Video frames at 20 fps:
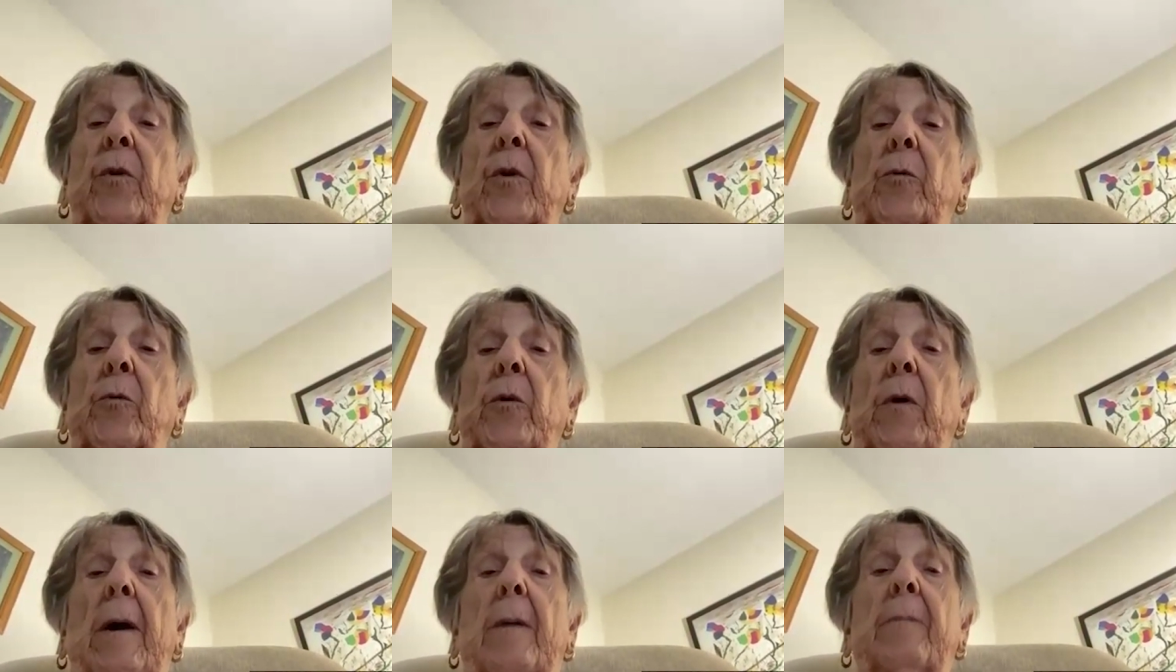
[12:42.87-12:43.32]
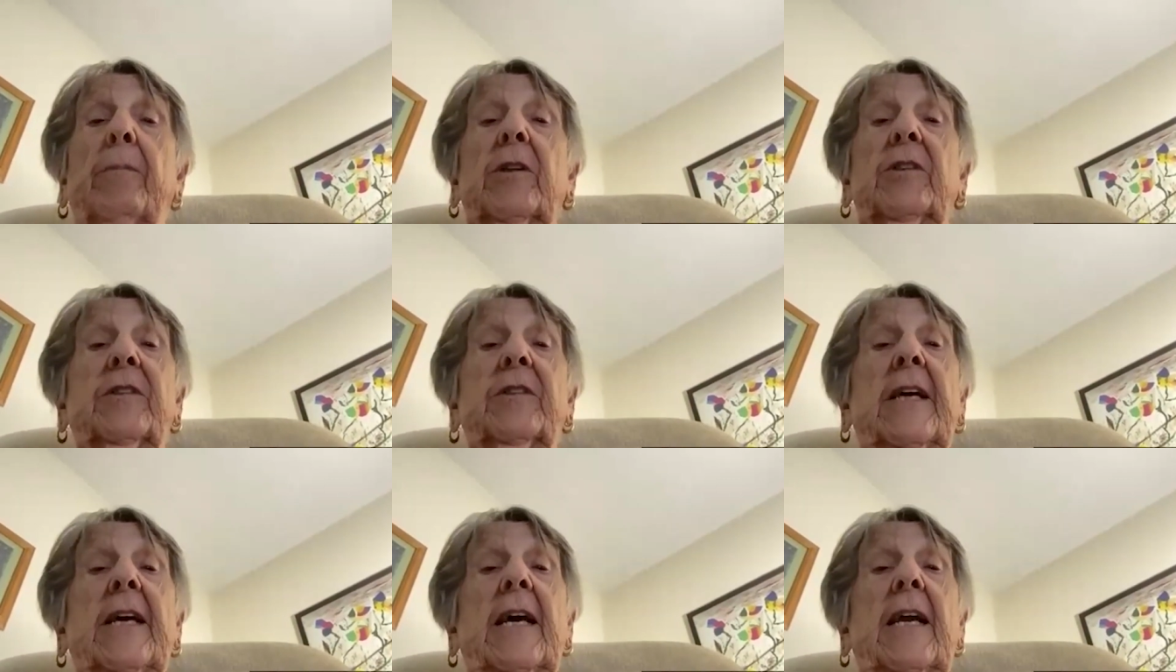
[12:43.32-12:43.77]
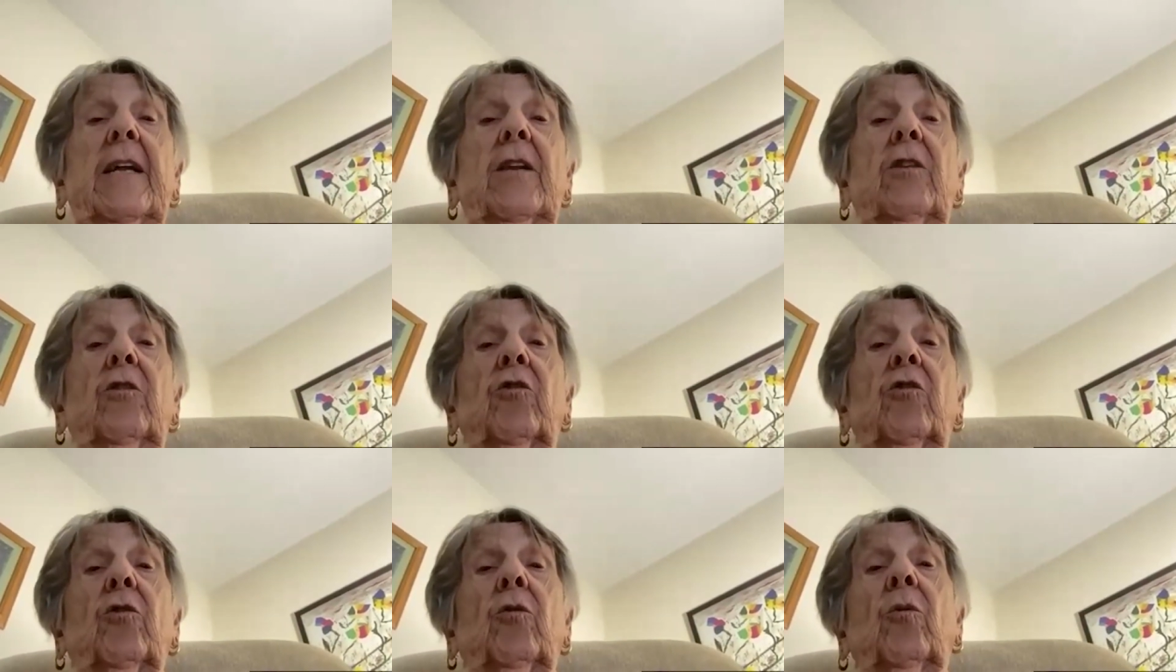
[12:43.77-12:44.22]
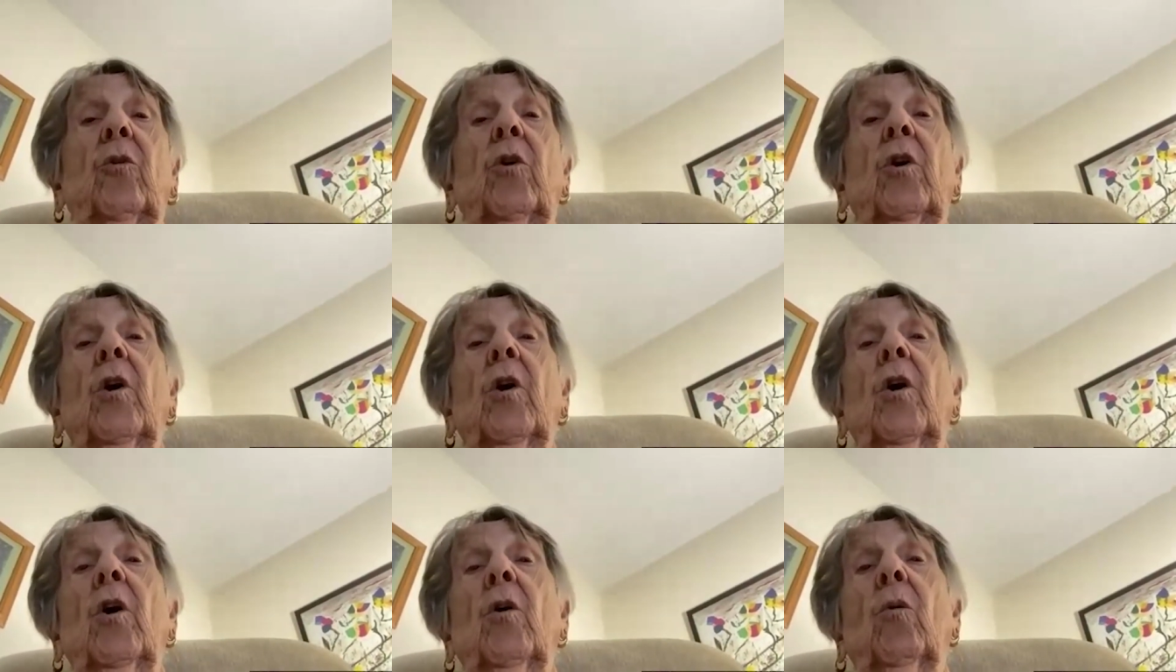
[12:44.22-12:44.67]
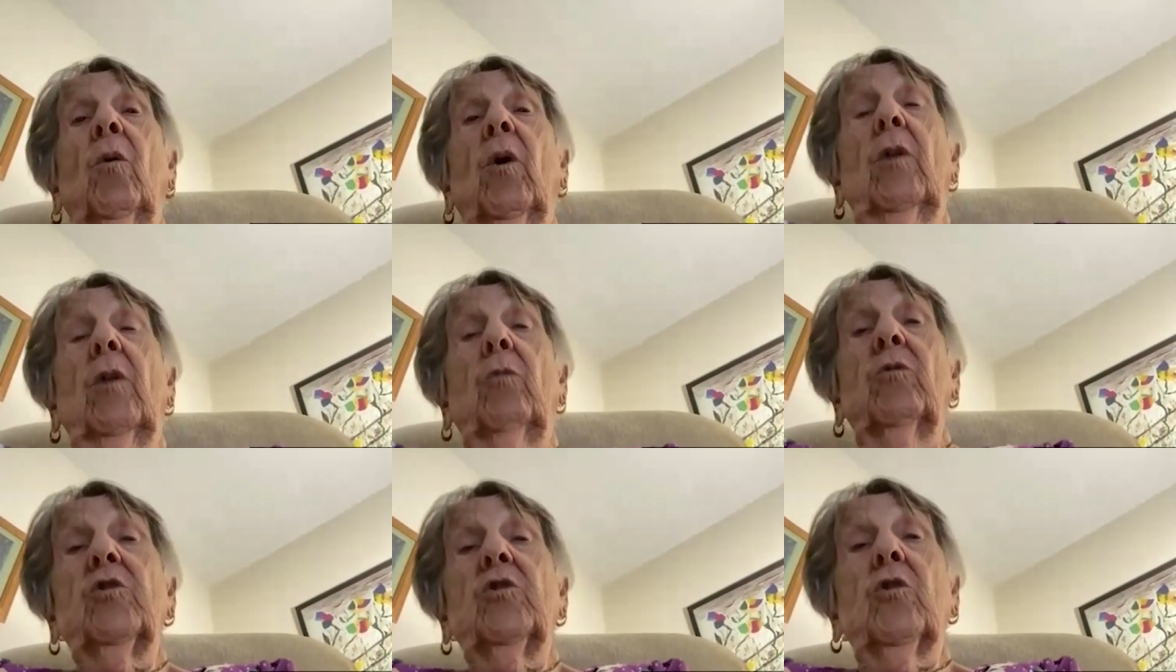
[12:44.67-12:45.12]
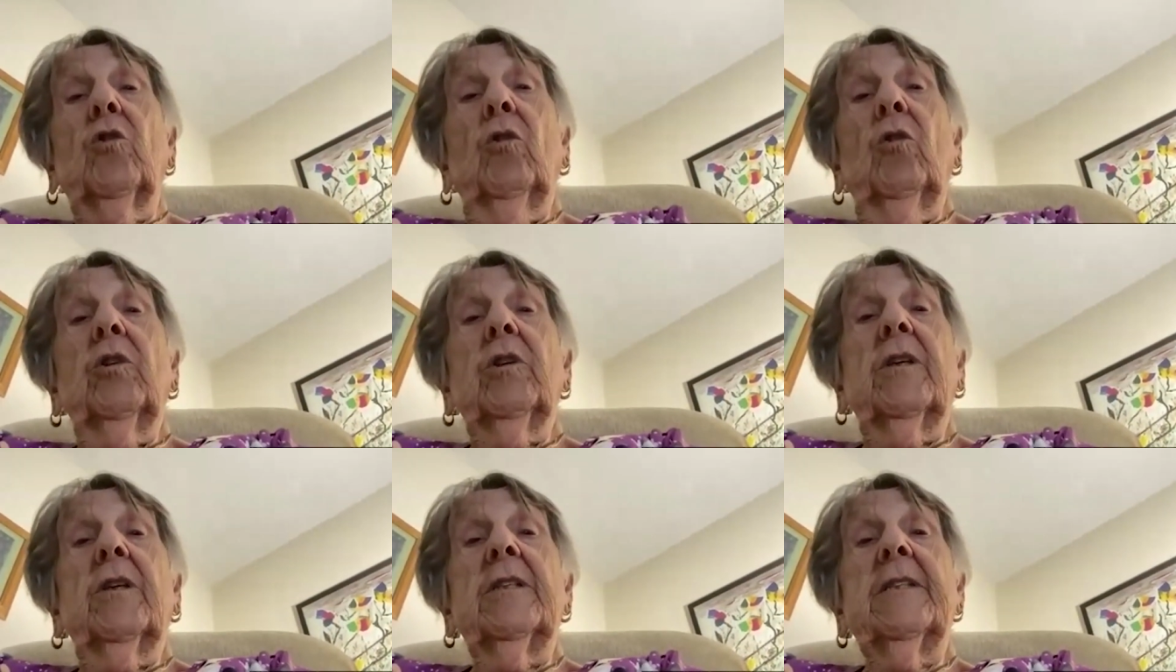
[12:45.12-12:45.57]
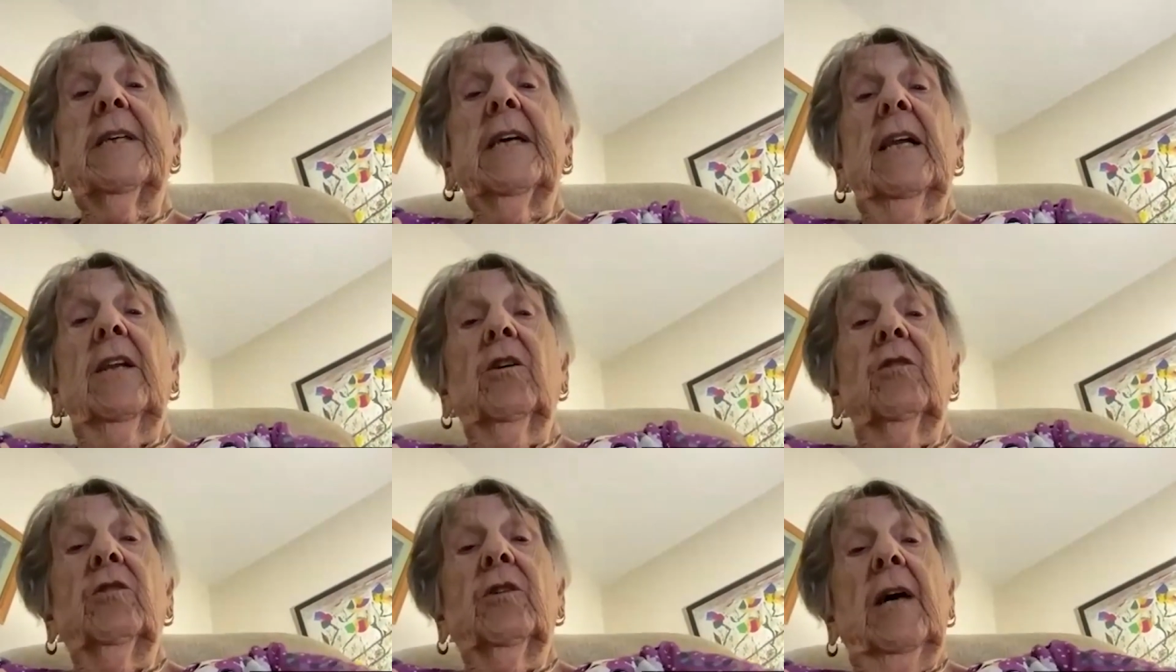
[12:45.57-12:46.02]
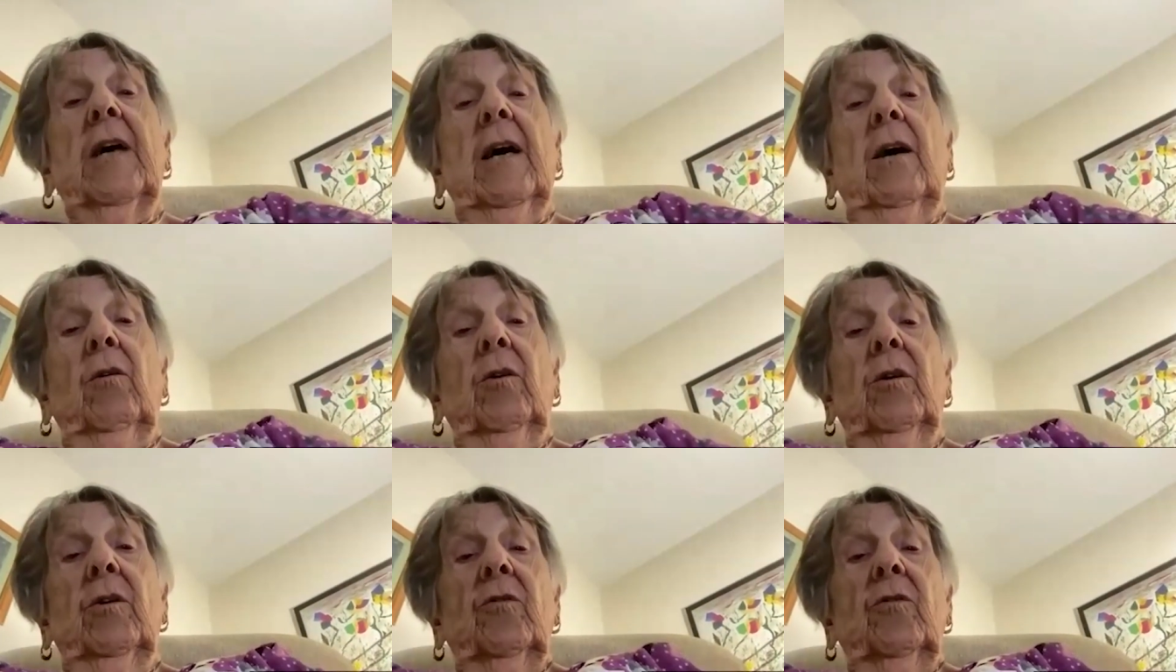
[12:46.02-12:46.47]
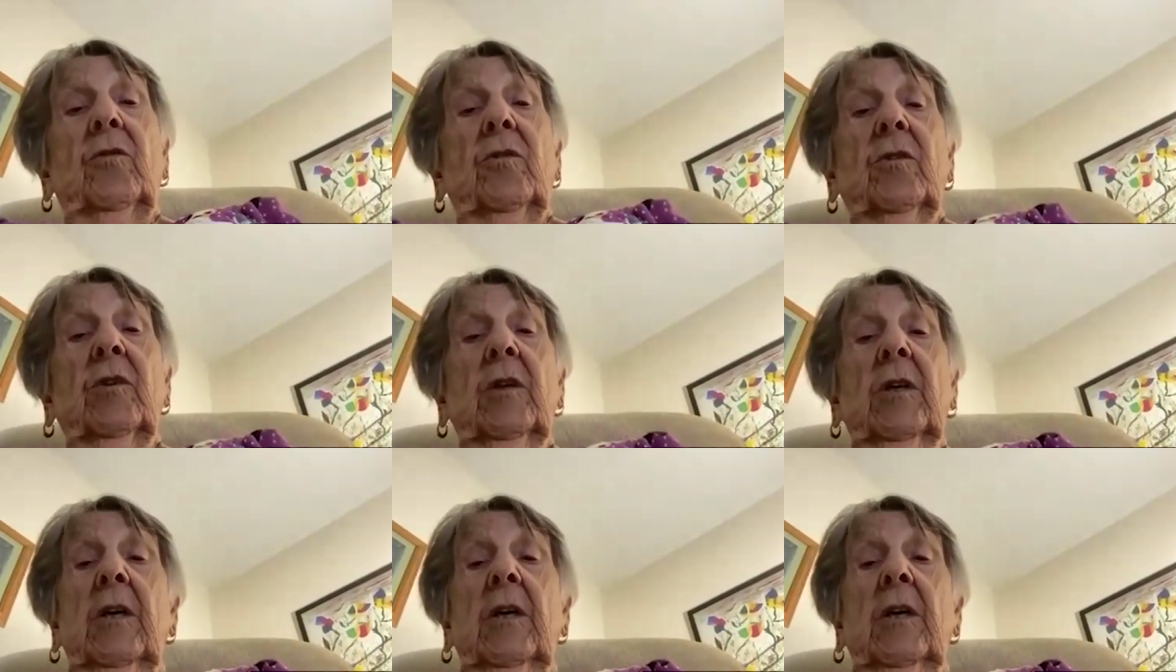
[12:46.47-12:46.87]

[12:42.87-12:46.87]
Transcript: We were able to get into what was called Contello Towers.